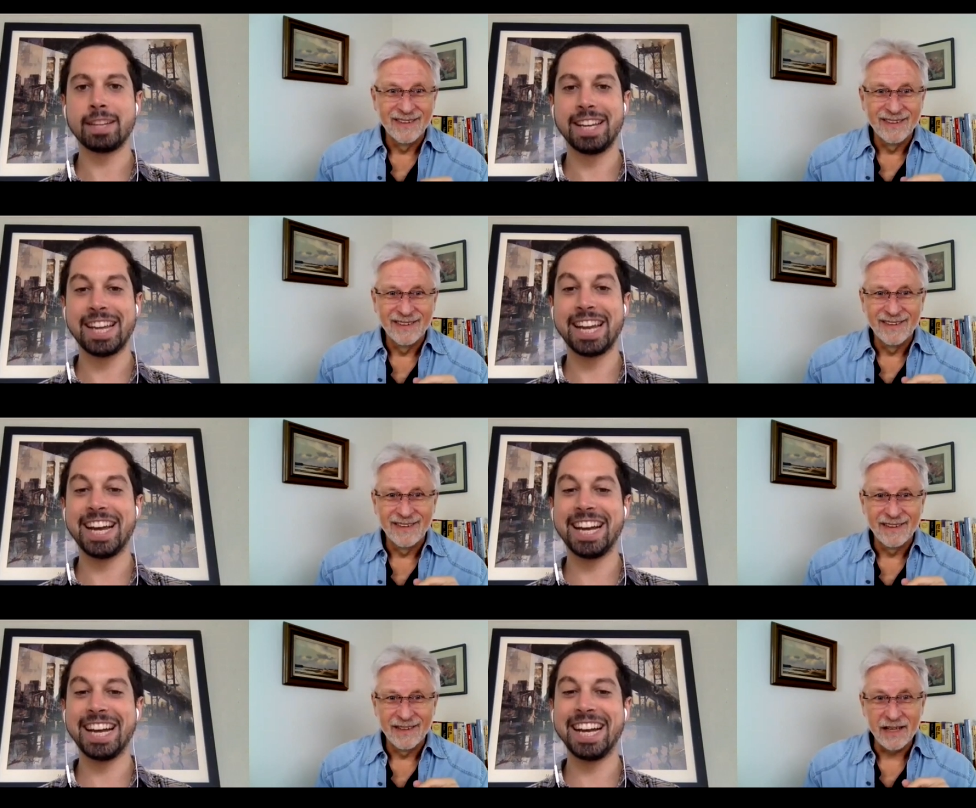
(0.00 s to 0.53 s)

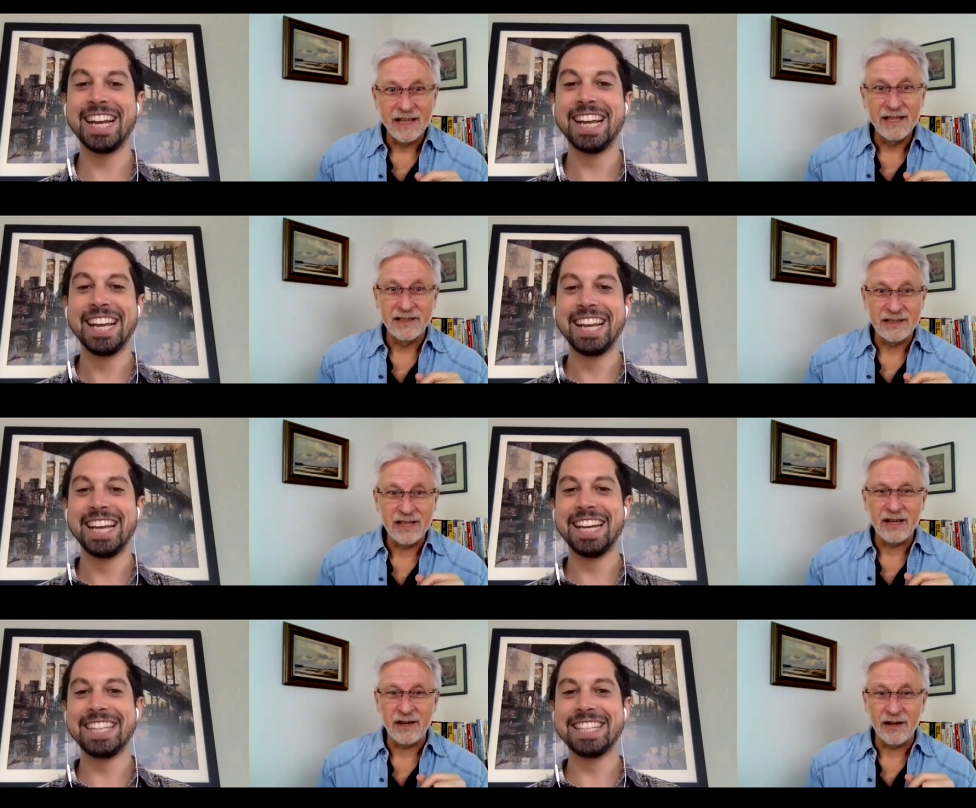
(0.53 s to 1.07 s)
Speaker 1: Yeah.
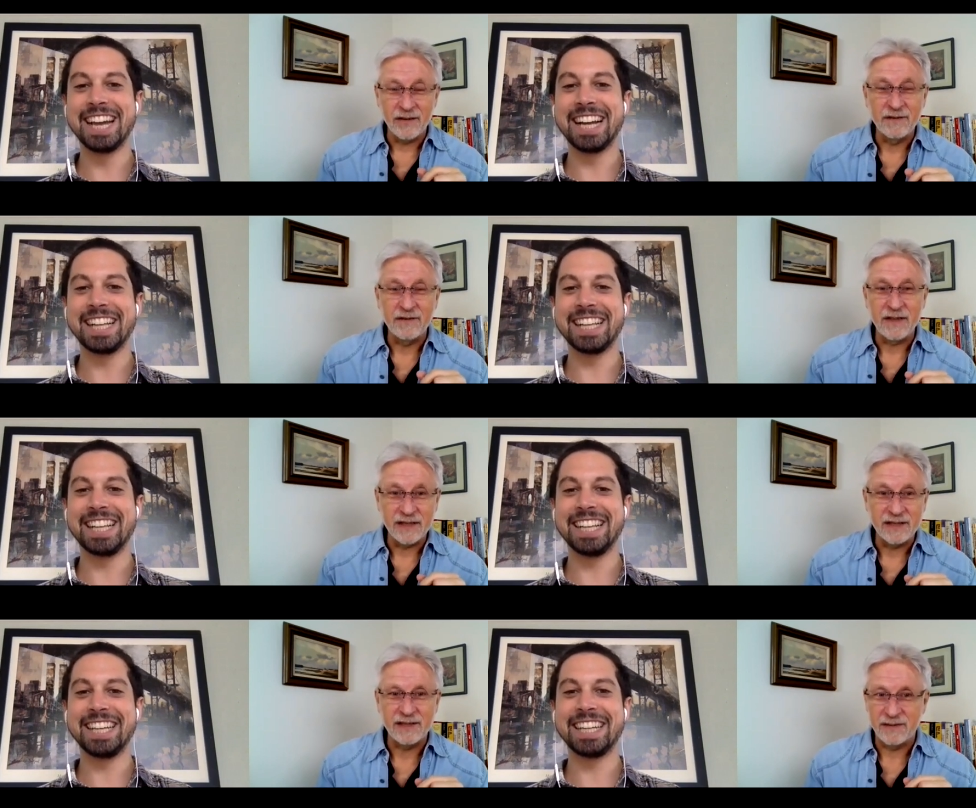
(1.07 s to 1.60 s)
Instead
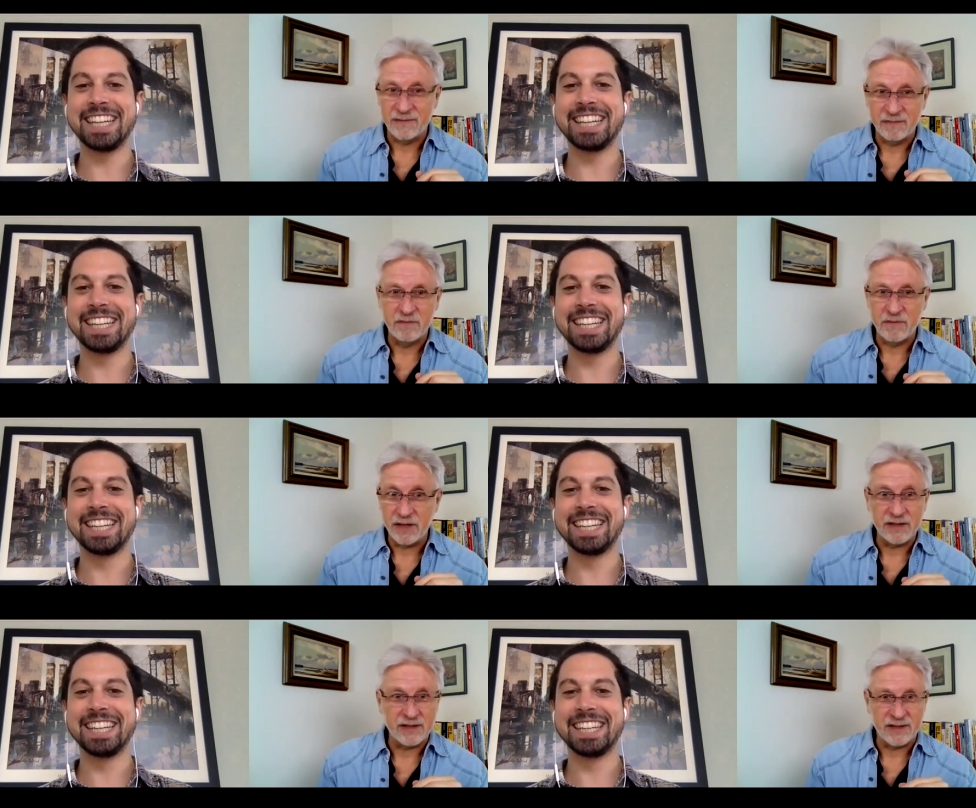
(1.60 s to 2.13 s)
exactly. of this
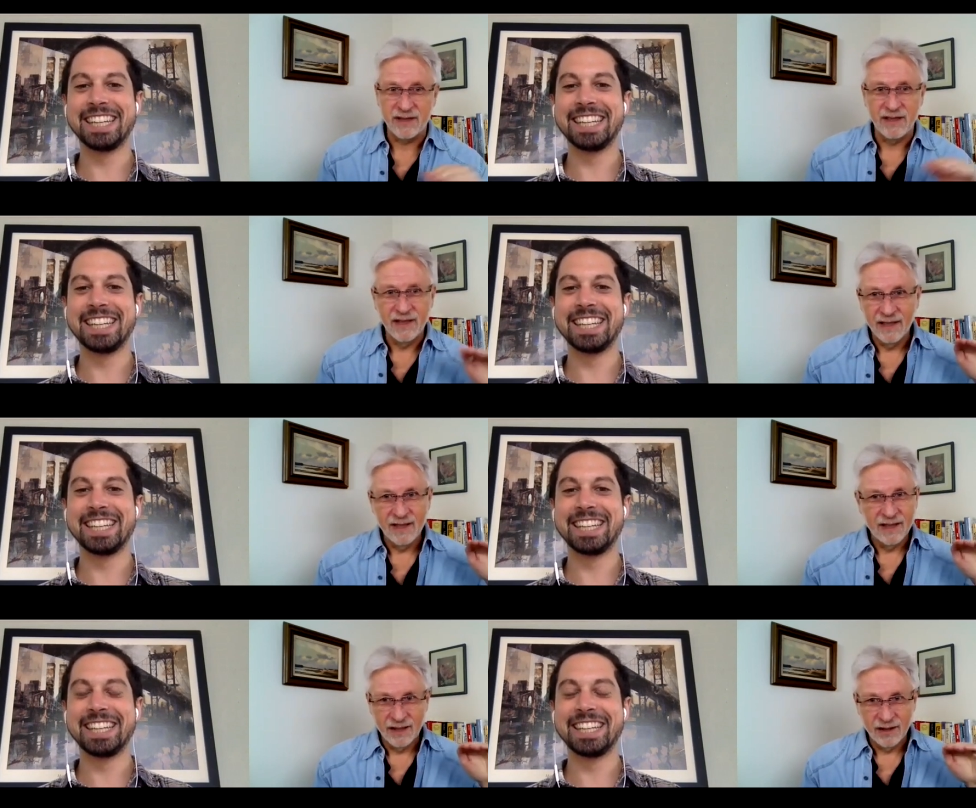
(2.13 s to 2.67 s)
just
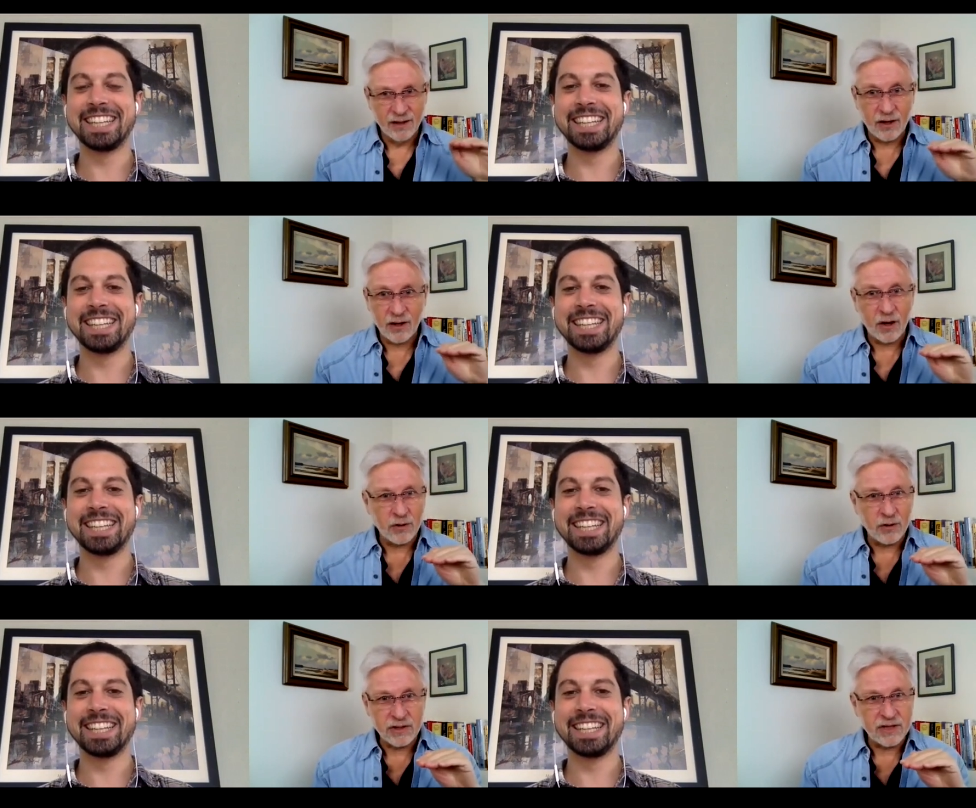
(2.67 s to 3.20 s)

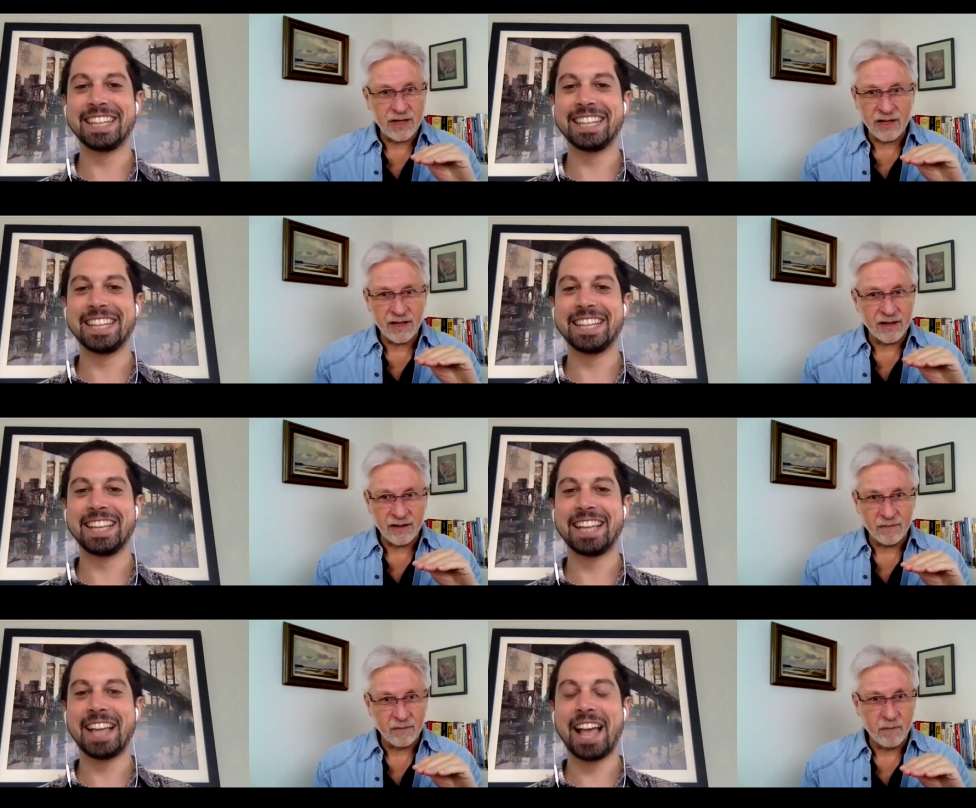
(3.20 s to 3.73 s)

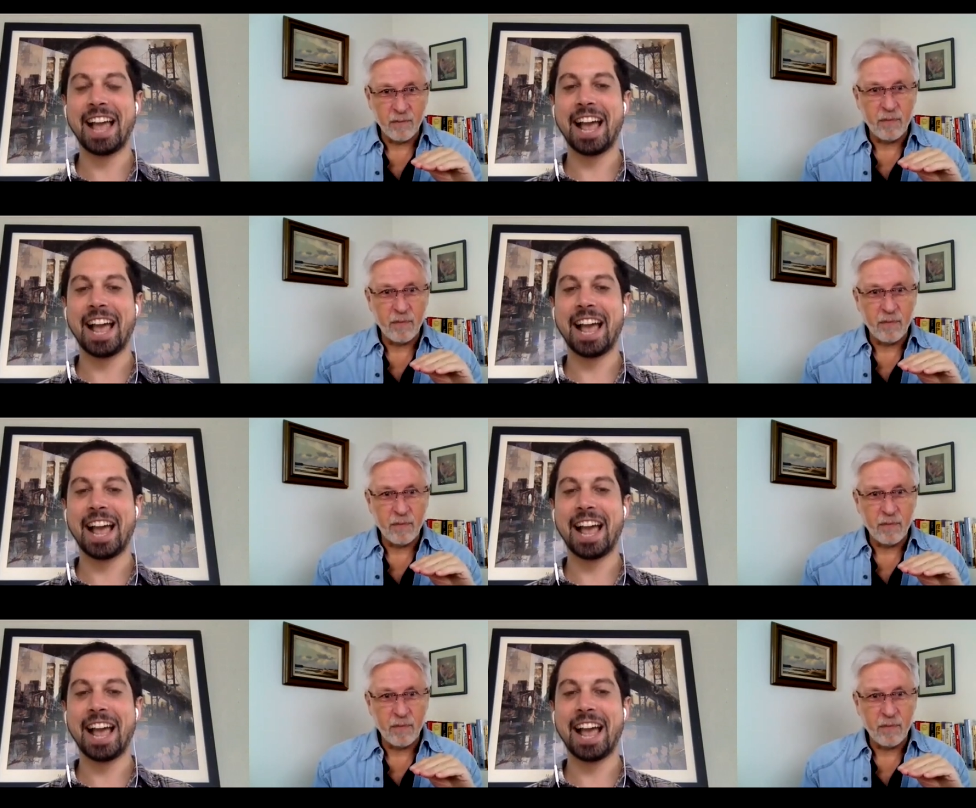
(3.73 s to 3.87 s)
coasting,